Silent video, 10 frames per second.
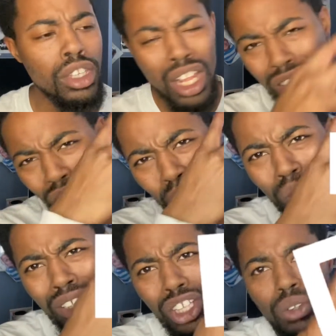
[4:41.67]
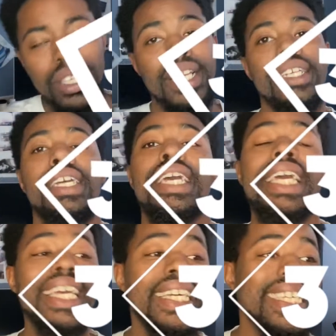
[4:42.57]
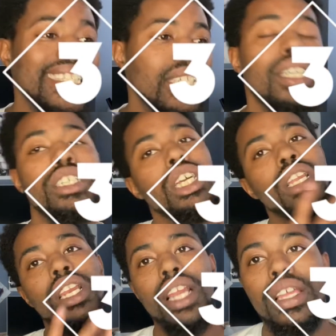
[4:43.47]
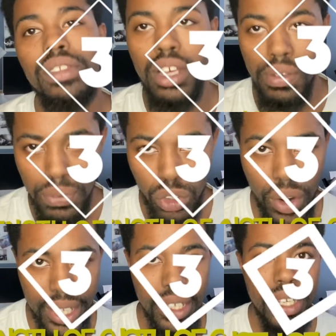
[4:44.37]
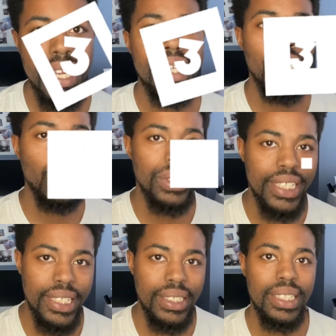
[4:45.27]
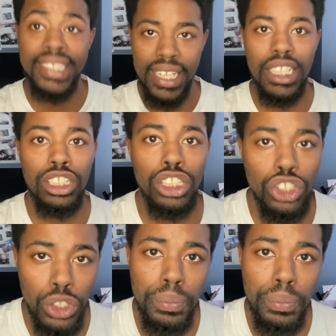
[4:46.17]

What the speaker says: So the third thing is your length of credit. Now this is not easy to do.